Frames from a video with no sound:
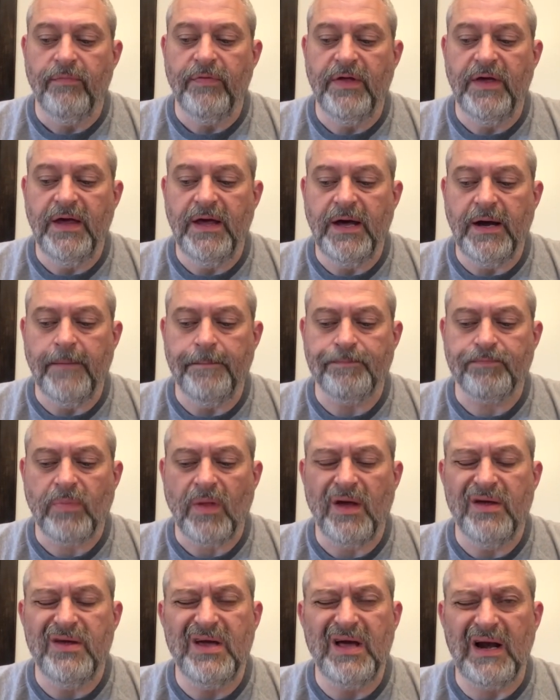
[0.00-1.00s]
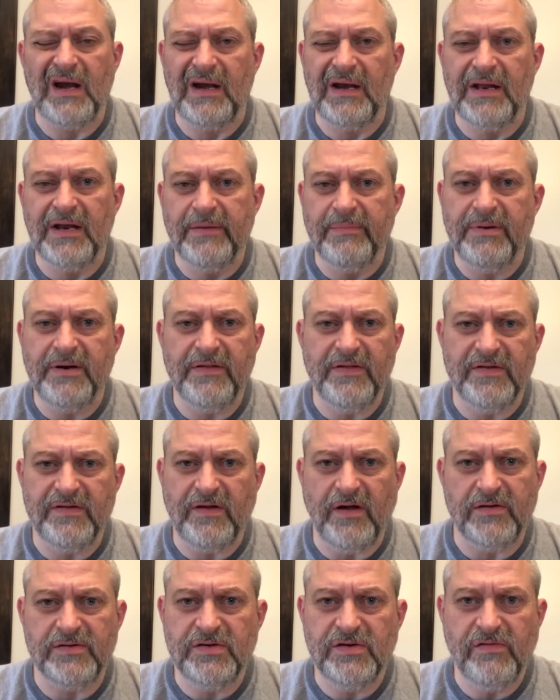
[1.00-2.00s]
The you get a little bit of the
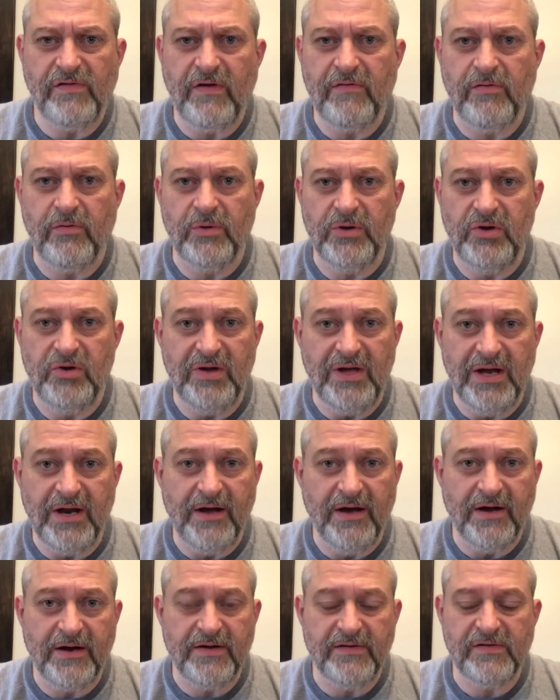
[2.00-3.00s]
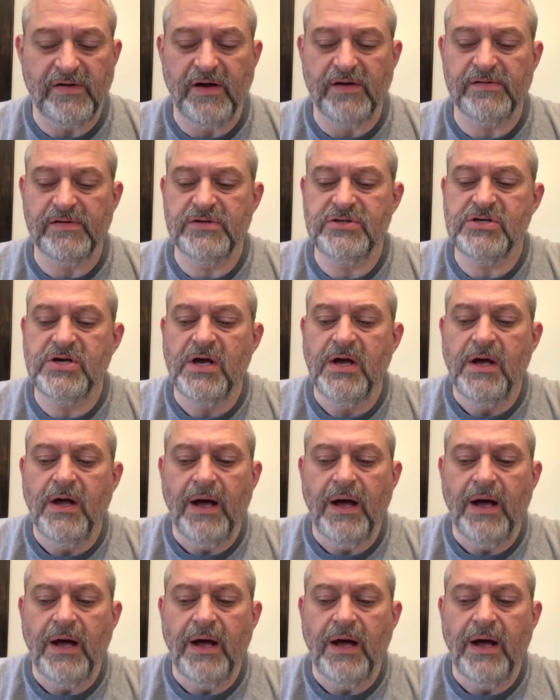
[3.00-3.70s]
sausage flavor when you get a hunk of sausage.